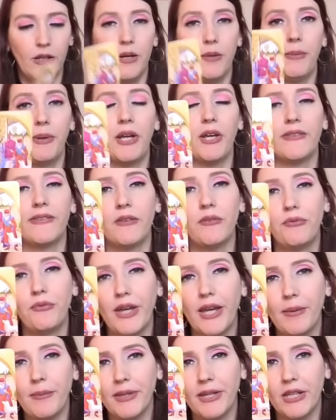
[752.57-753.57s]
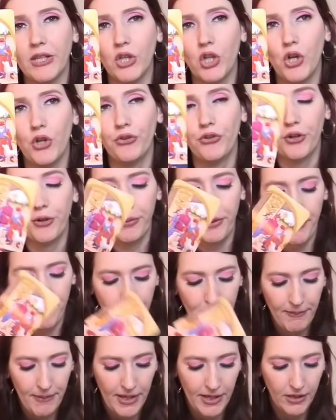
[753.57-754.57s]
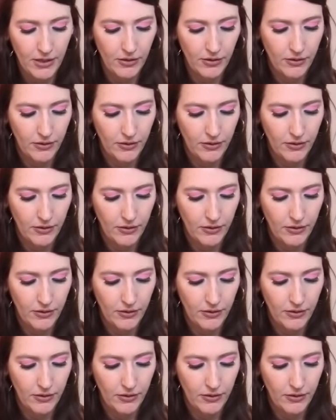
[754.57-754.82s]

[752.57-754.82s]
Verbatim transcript: Because of family and long-term commitment.